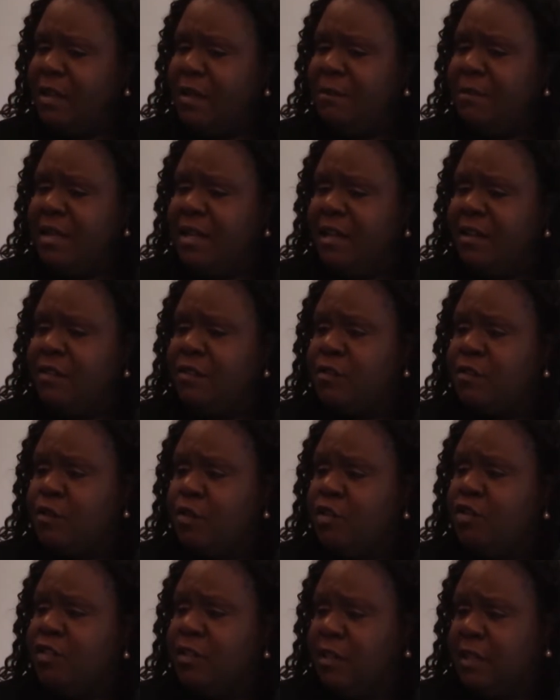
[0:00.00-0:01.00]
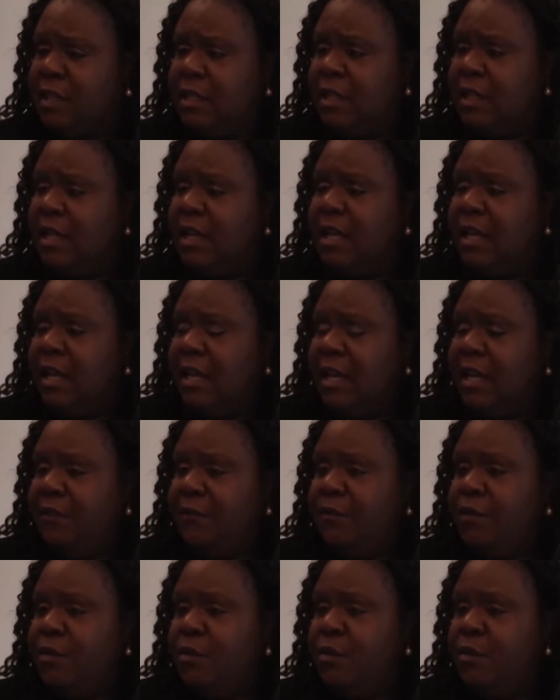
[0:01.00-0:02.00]
Because socially,
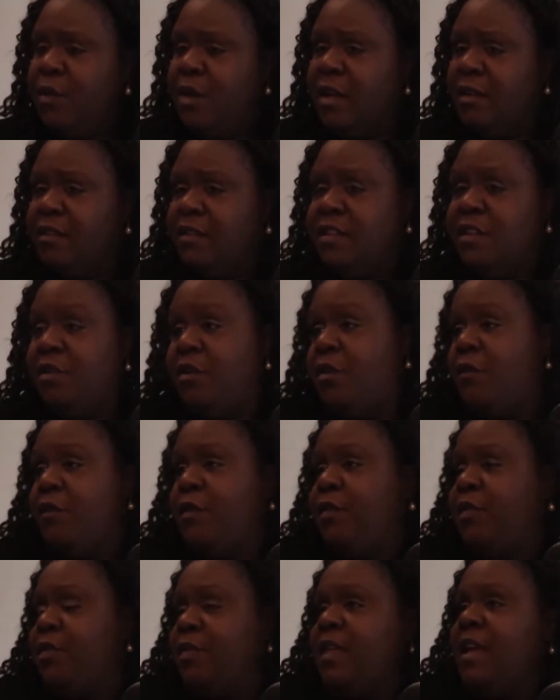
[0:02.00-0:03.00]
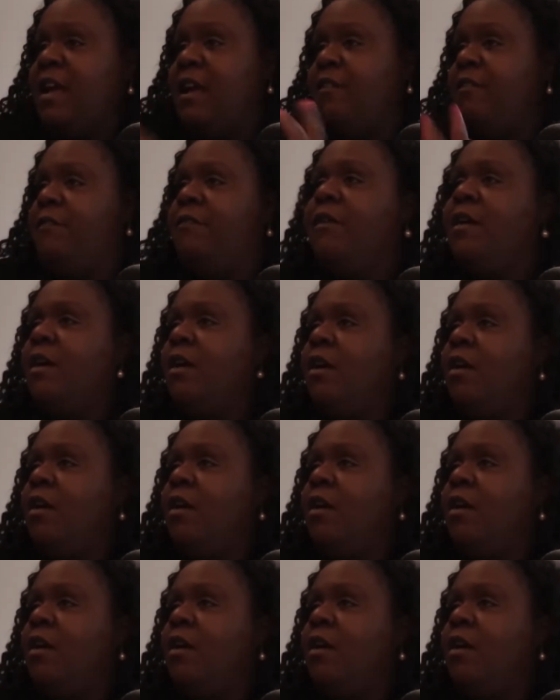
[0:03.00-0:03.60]
if you think of,